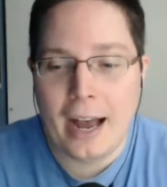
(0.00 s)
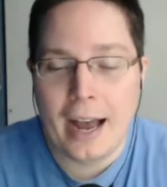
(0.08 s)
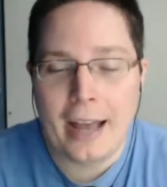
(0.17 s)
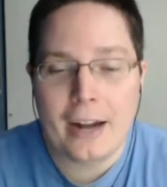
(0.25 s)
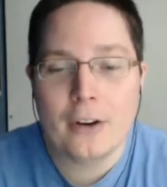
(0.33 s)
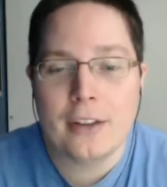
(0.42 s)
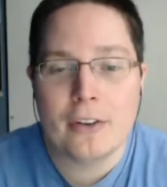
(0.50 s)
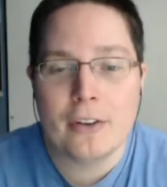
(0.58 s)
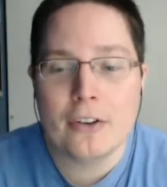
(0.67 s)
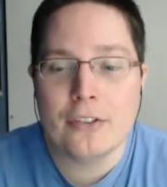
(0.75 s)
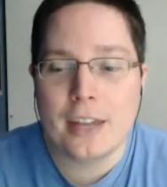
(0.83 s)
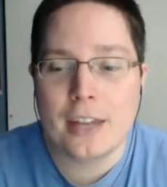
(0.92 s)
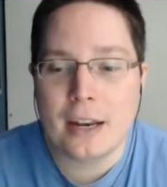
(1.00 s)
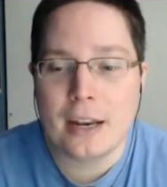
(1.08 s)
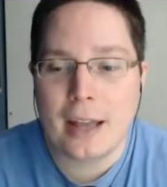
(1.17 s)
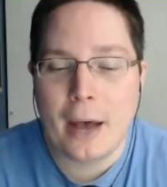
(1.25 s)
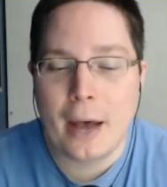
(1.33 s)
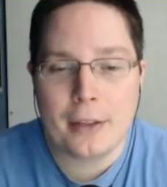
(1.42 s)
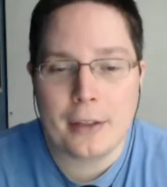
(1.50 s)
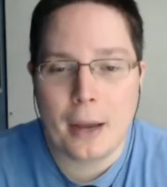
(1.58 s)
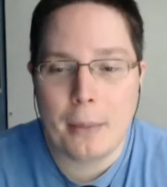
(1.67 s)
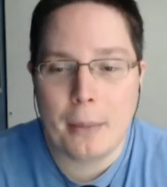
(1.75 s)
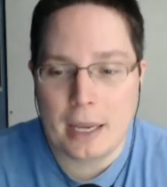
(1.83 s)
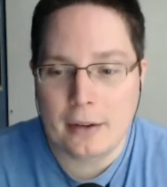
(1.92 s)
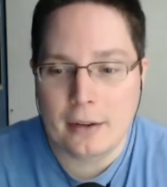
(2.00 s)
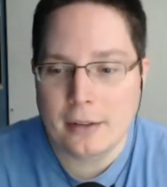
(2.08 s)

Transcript: I don't even understand how they got made.